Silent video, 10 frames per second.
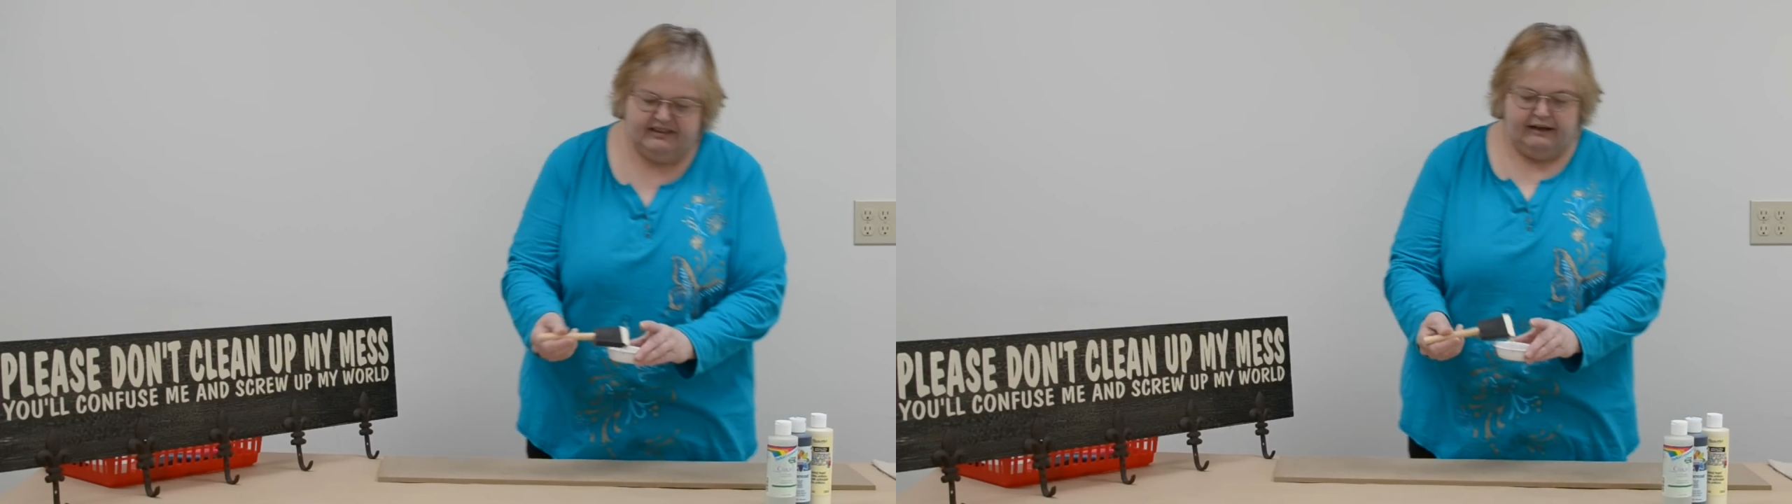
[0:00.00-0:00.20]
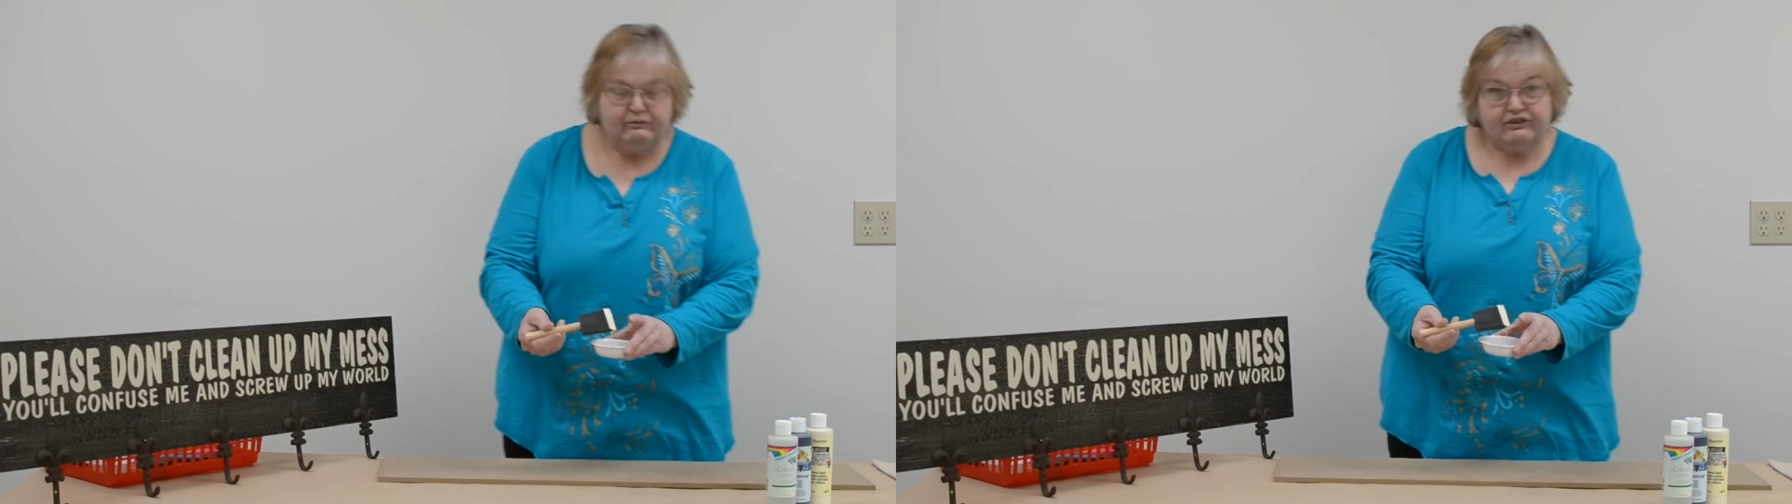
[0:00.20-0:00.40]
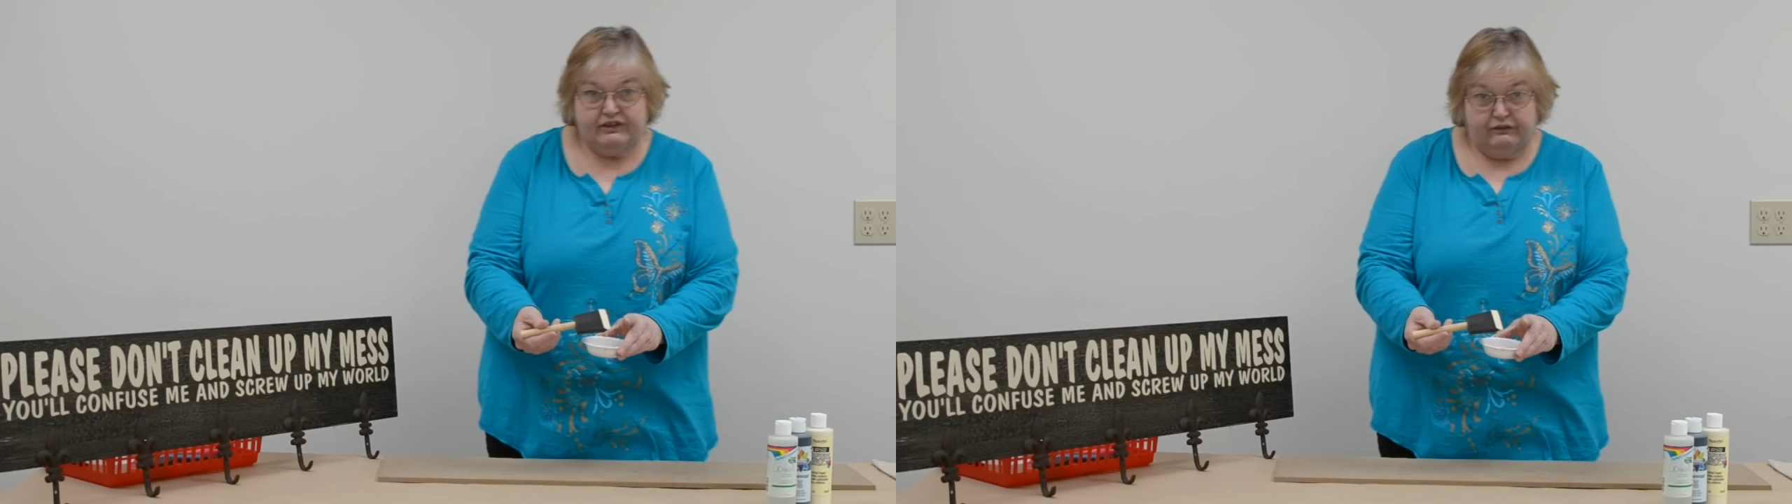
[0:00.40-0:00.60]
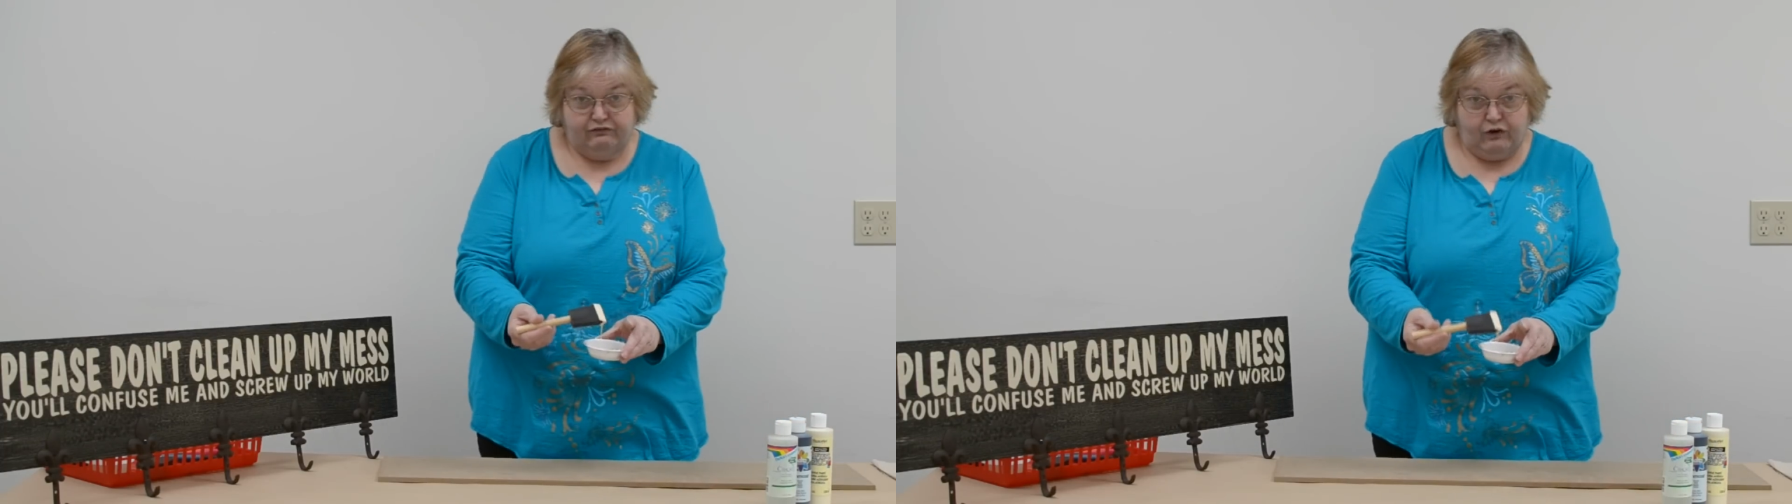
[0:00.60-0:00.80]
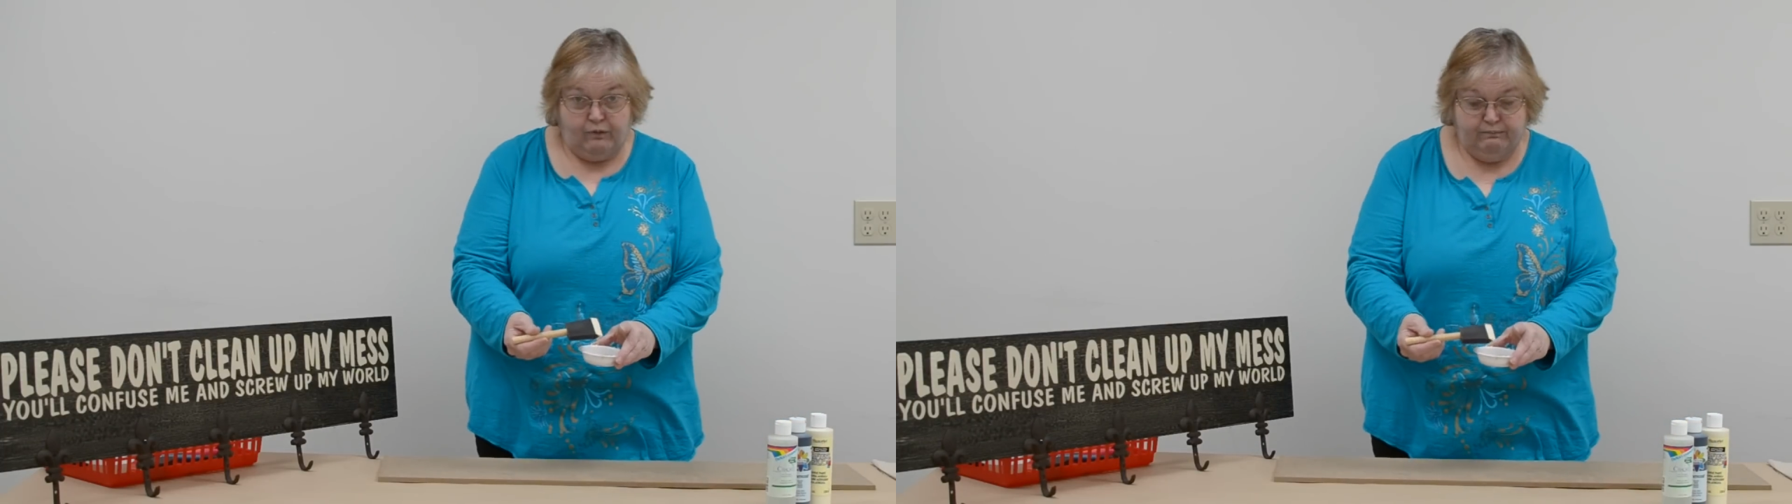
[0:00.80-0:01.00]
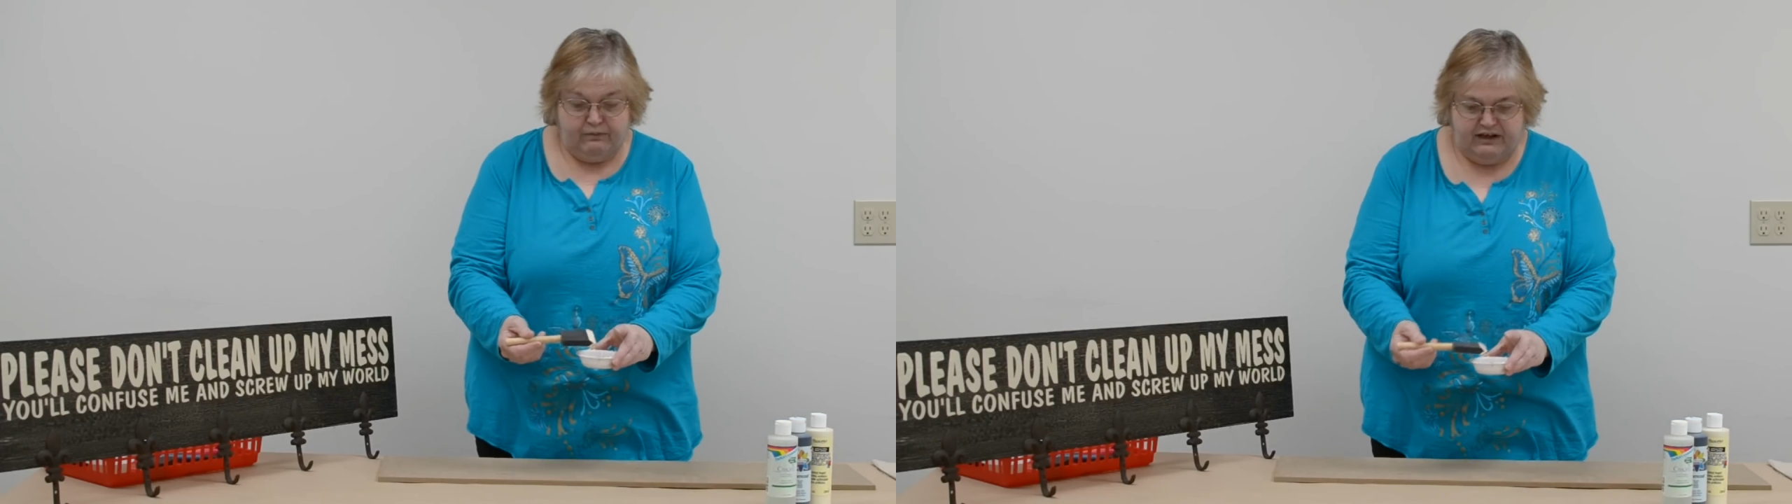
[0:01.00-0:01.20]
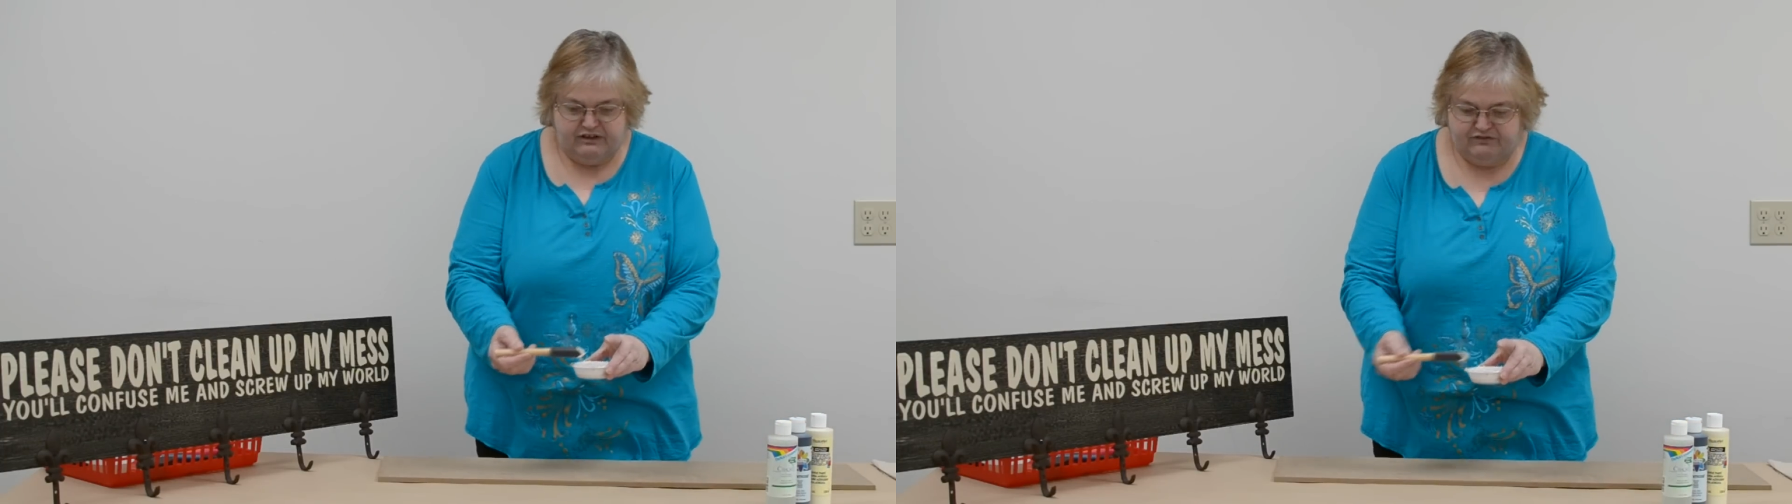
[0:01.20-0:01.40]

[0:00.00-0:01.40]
I'm using a foam brush.